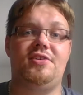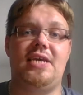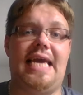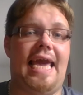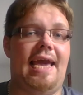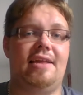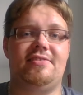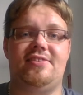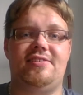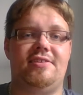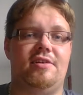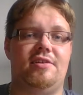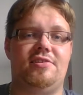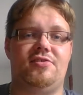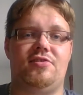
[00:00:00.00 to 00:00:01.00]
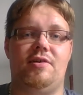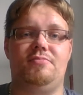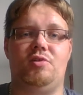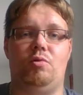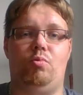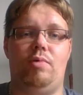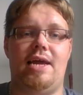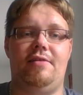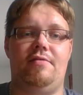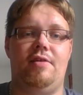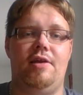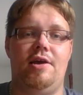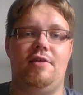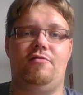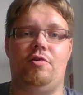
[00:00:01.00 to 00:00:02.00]
he can't sit on his thumbs and wait
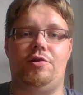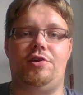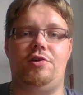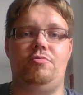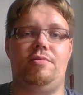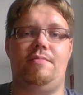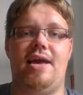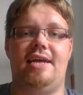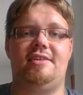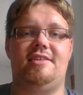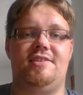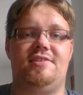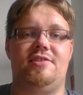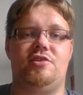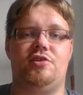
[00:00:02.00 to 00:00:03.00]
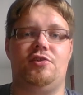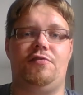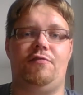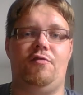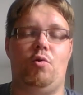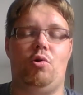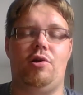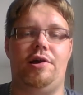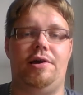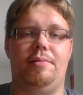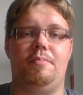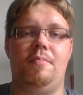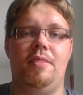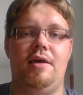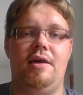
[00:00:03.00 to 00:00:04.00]
for you to make decisions for
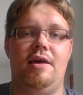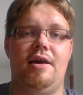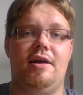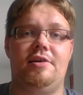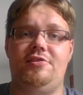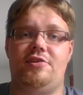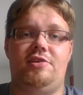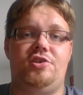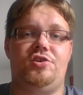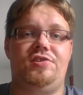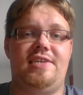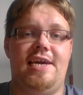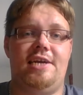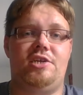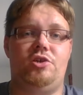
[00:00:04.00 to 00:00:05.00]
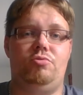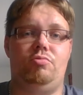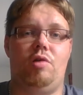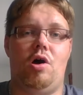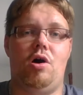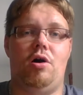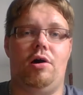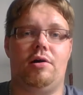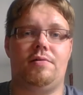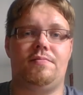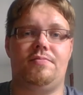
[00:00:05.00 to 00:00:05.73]
him because it'll just take too long.